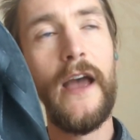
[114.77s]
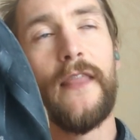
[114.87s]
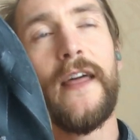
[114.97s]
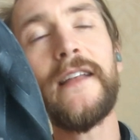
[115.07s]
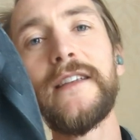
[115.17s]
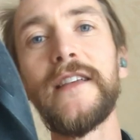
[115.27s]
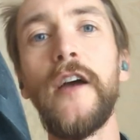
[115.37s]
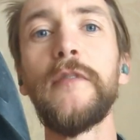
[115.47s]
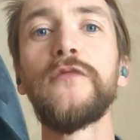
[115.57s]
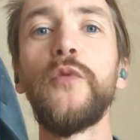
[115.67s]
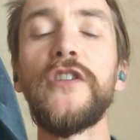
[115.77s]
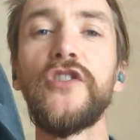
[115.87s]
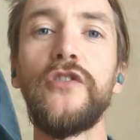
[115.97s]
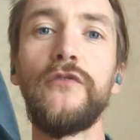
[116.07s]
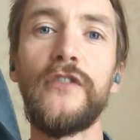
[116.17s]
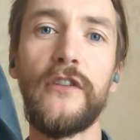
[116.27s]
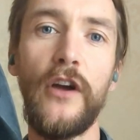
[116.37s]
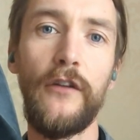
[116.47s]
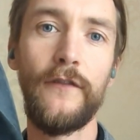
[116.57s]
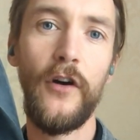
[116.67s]
and that determines which shoes you
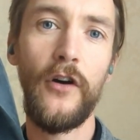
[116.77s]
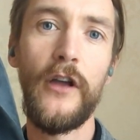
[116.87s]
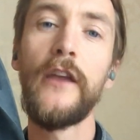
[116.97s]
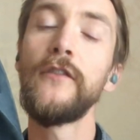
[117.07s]
go for.